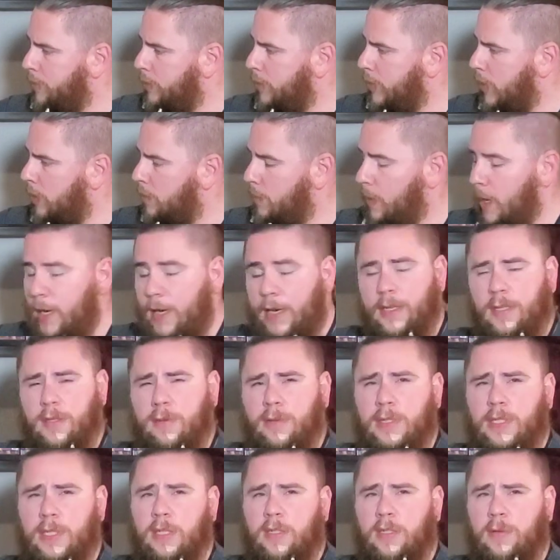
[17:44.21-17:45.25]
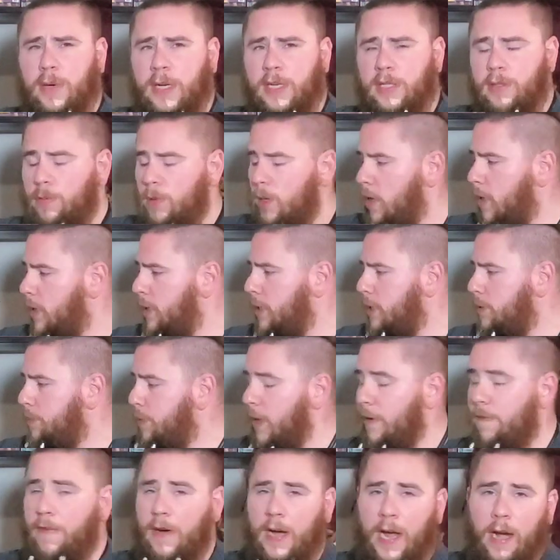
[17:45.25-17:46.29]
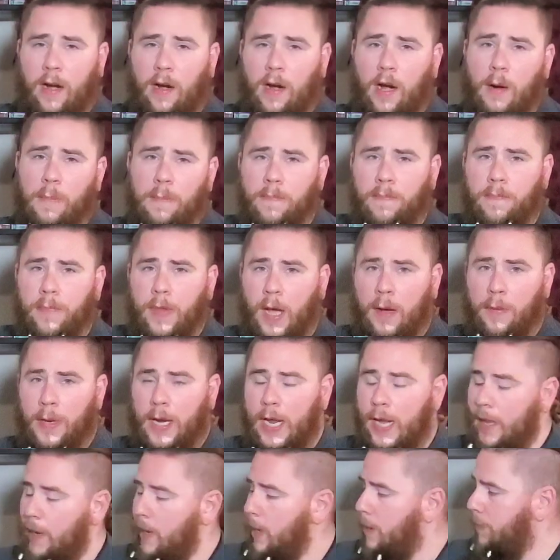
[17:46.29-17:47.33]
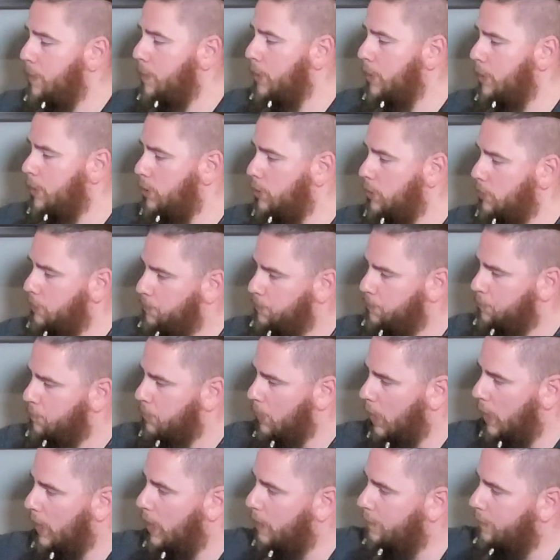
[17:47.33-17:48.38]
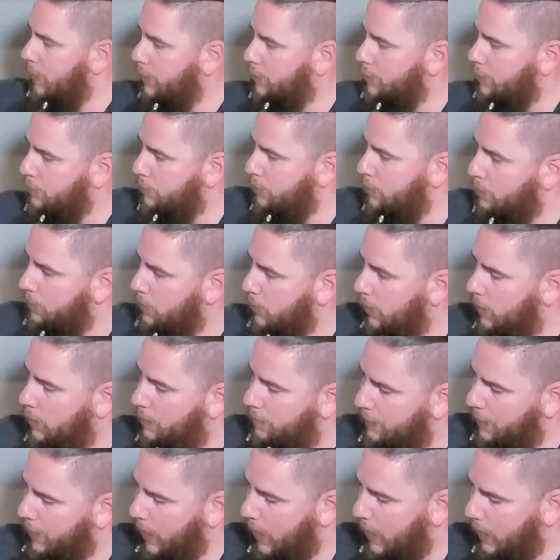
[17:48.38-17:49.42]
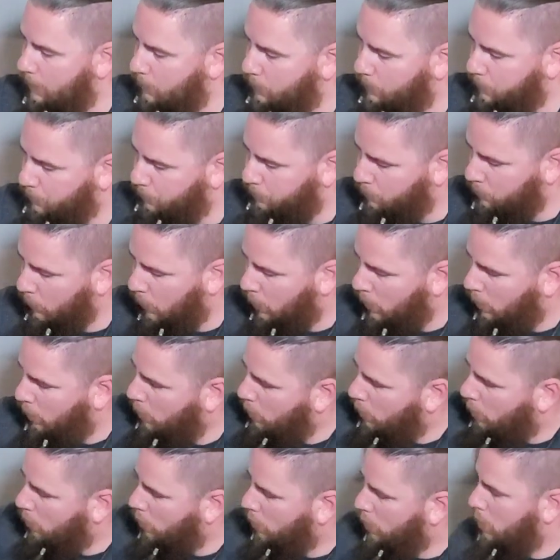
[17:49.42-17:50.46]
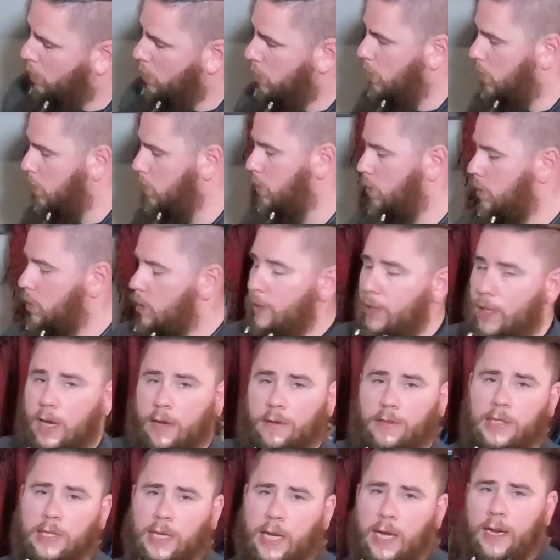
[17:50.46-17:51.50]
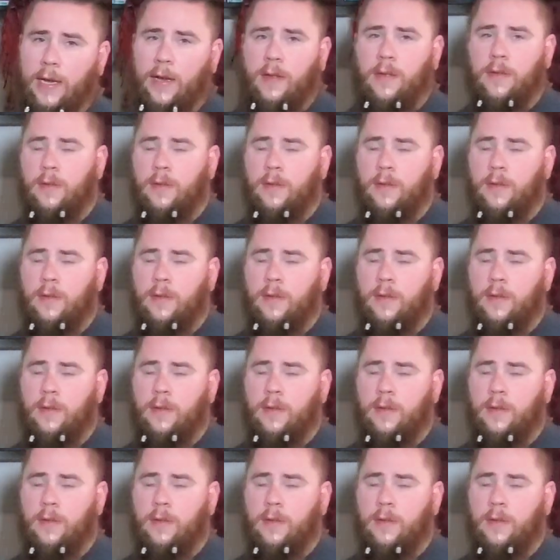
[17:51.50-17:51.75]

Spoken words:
I ran into a situation where I need to bring fire on. I would add ammunition. I have extra room in here for that. Or on the outside.